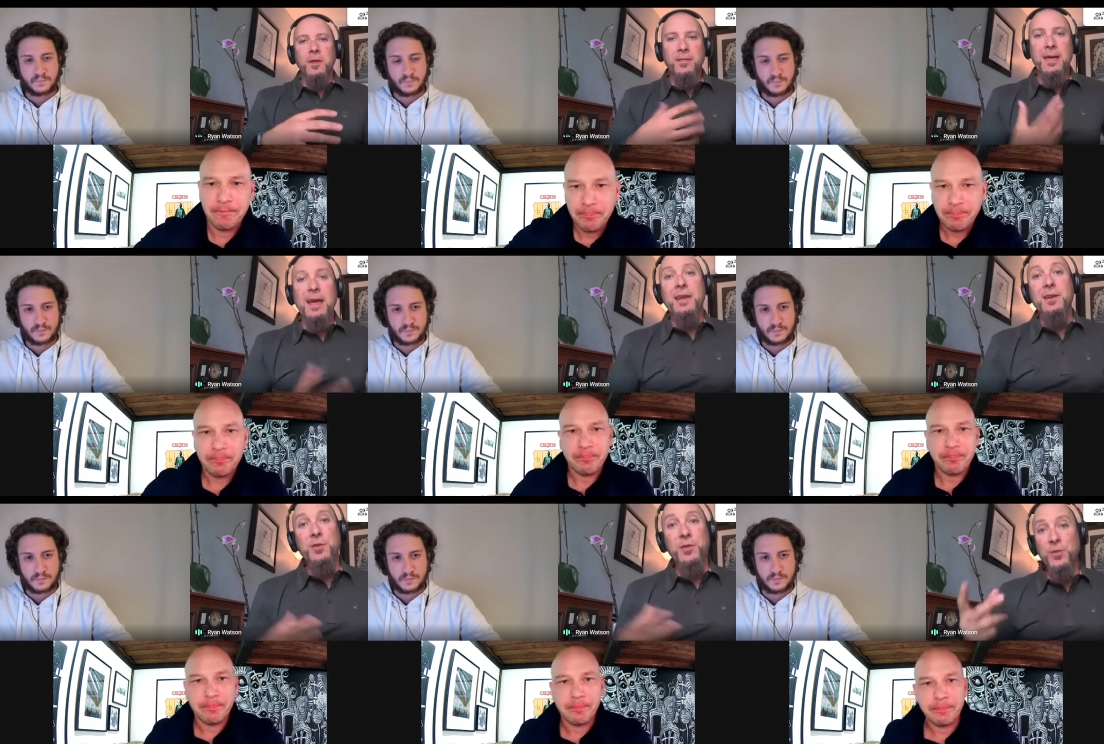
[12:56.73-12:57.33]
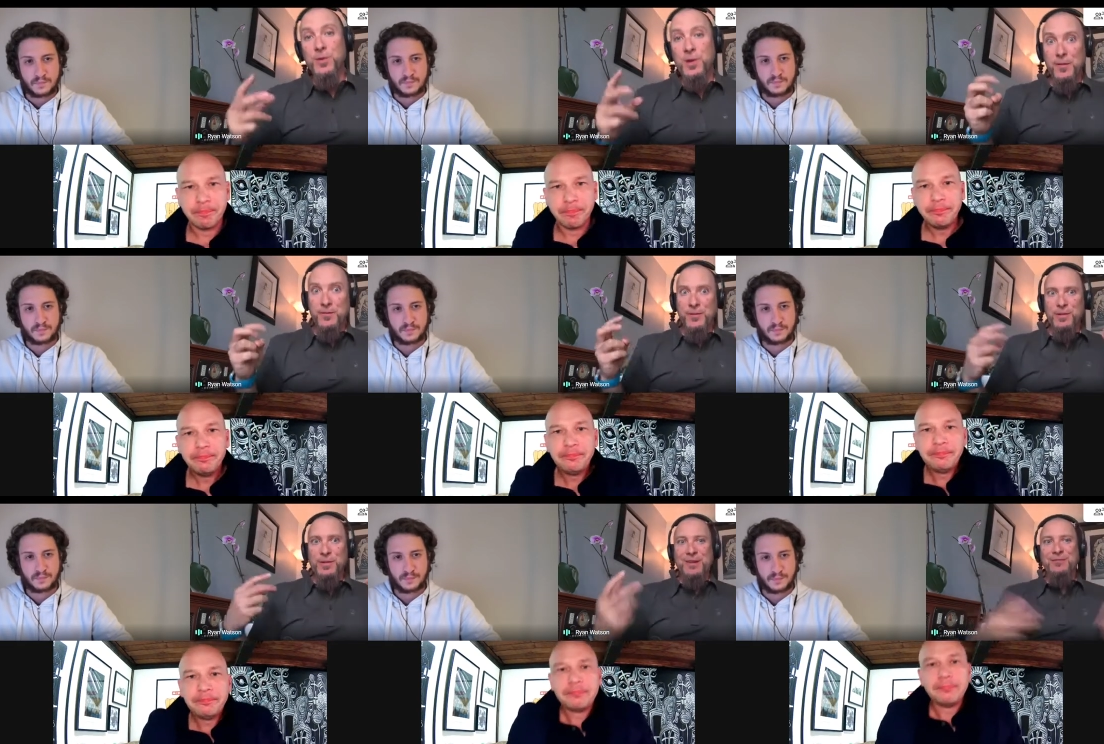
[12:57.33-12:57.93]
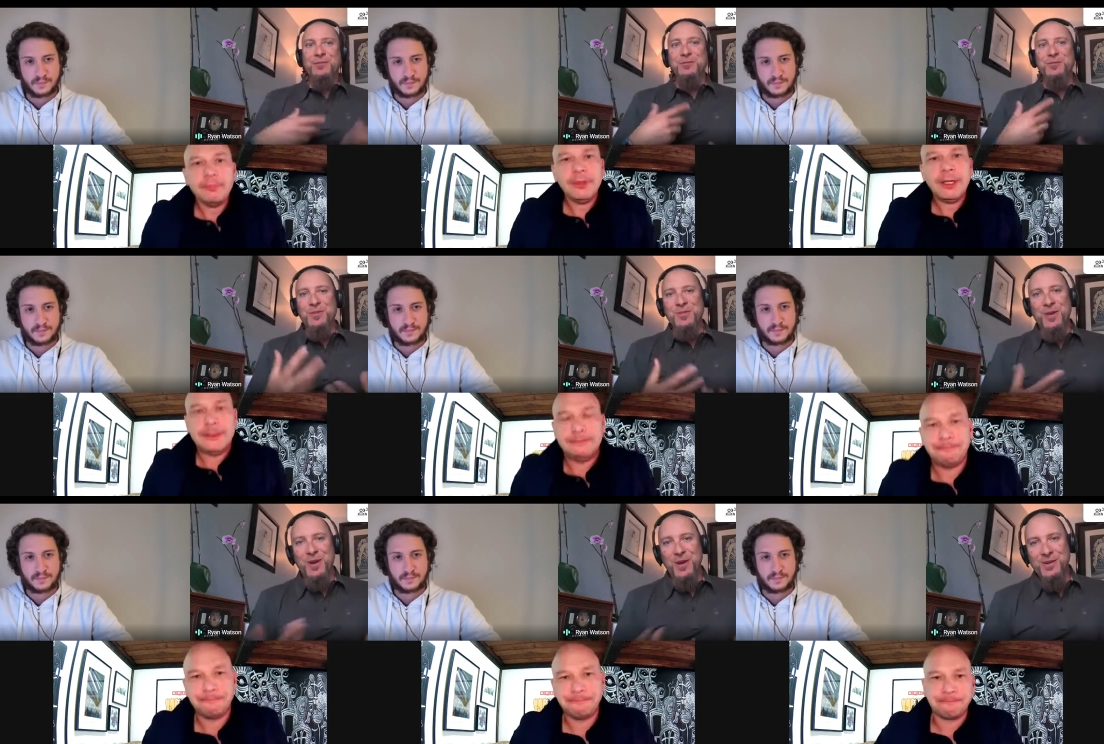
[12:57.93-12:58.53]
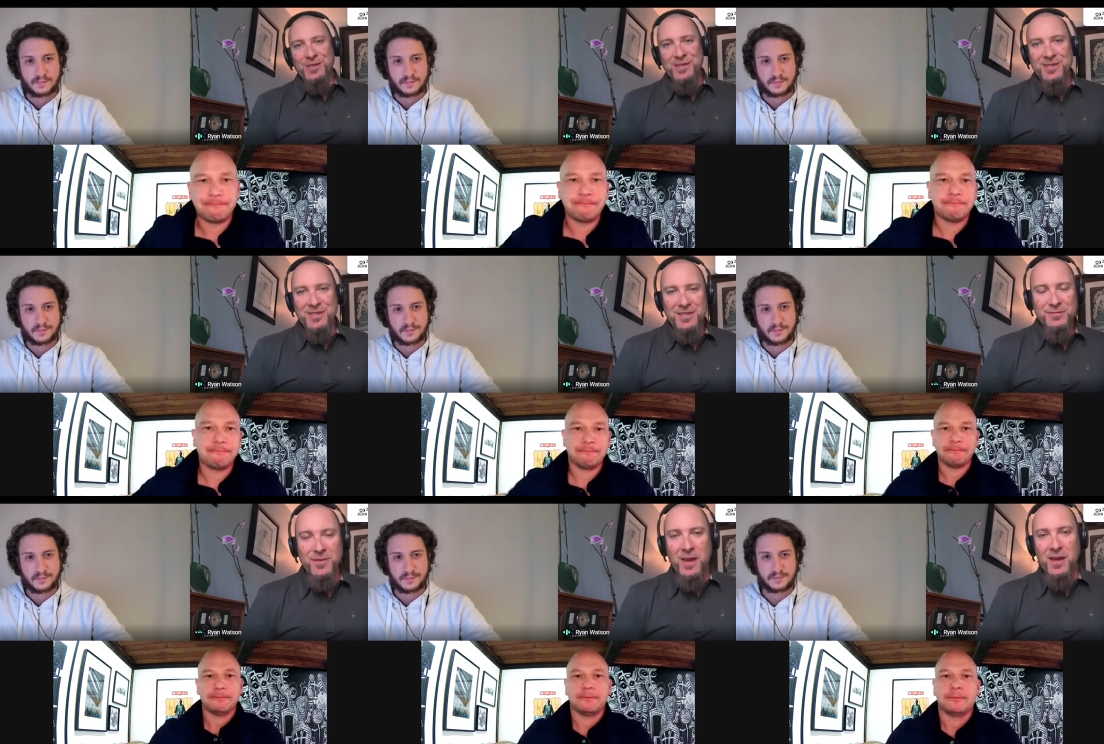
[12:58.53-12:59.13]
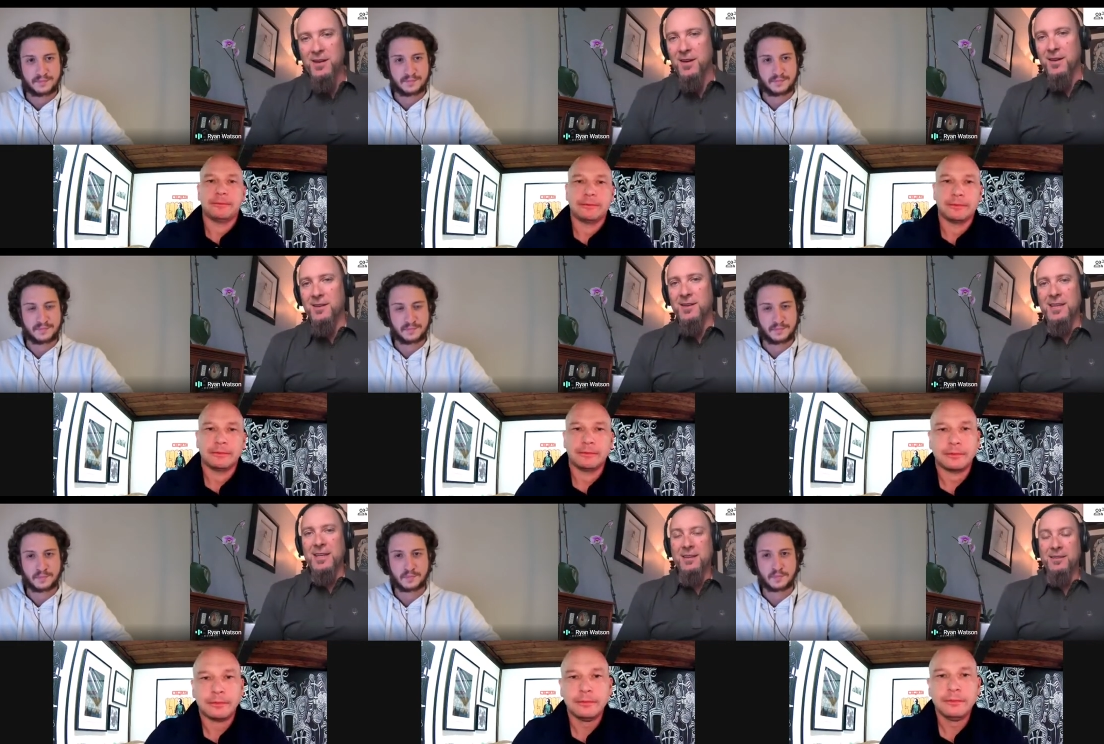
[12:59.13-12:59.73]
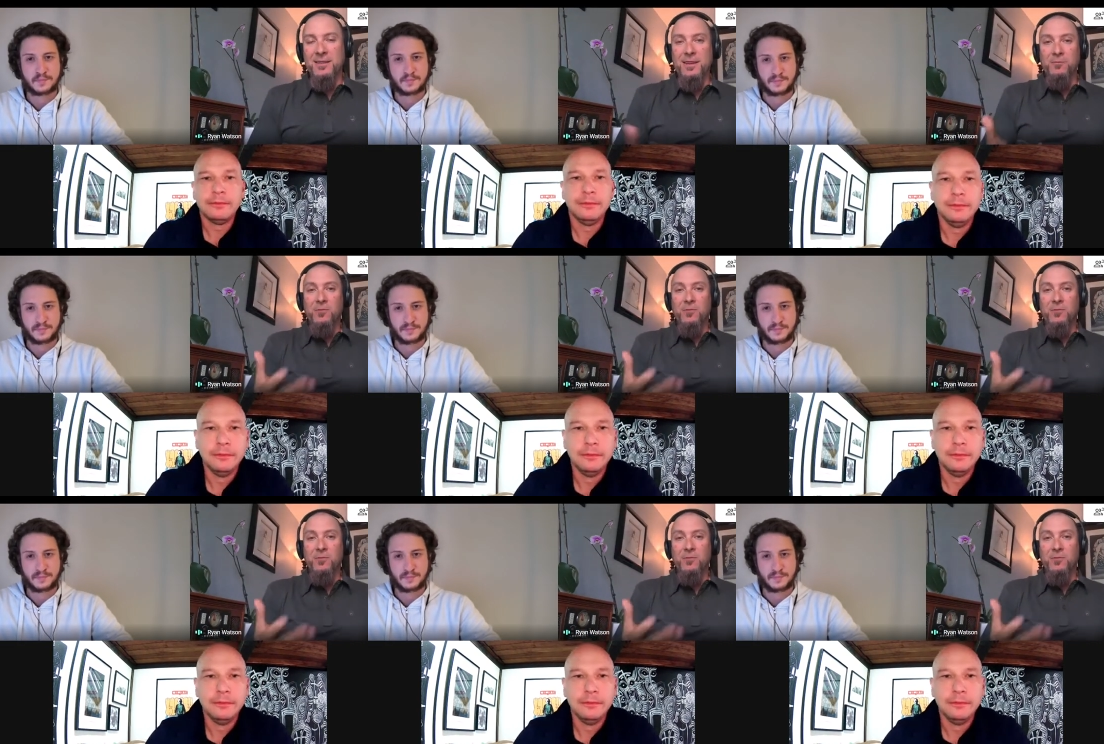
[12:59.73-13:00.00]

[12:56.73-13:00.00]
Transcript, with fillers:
Speaker 1: that new comfort level with art, fine art, in, in